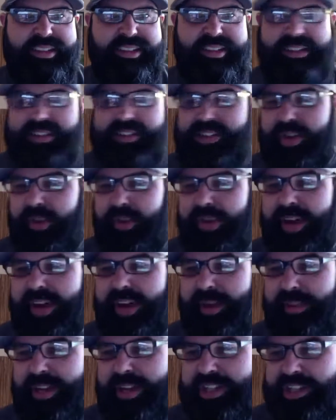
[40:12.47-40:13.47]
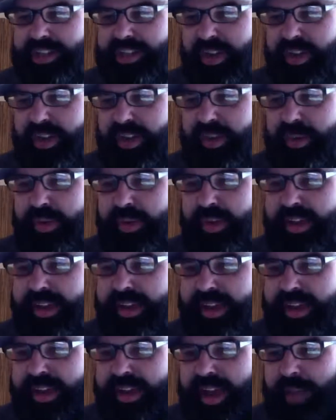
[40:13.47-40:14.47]
So here, I'm going to show
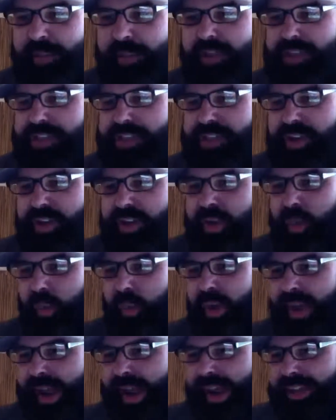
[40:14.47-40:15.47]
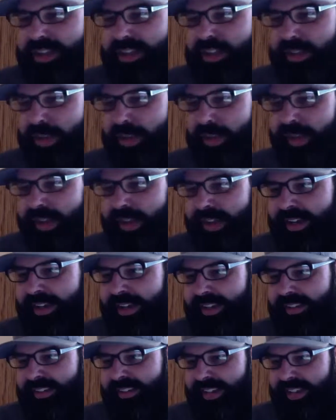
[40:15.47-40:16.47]
you what I do
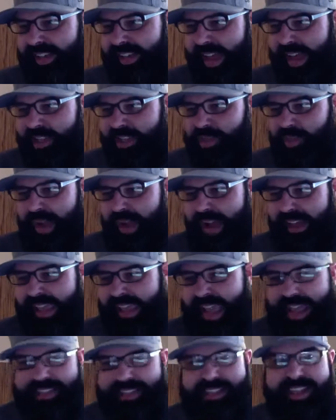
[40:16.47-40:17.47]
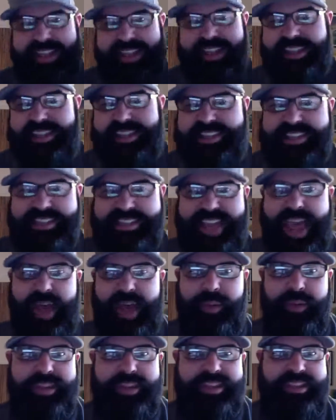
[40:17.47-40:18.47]
to the Kaiju Podcast. This is
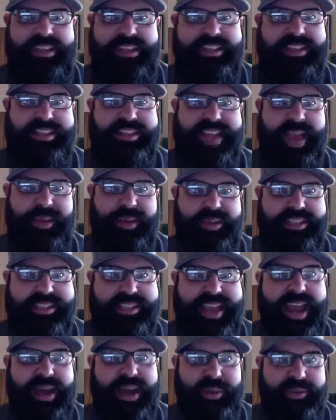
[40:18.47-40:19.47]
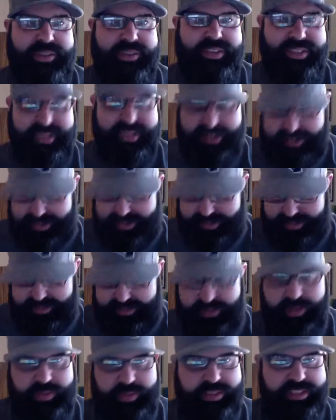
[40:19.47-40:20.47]
how it sounds.
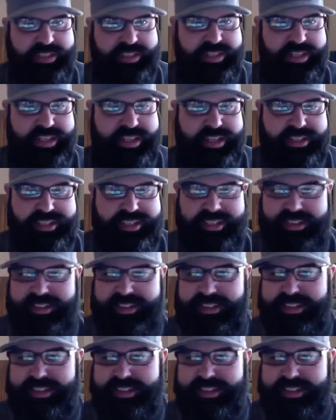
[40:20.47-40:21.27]
So listen to this.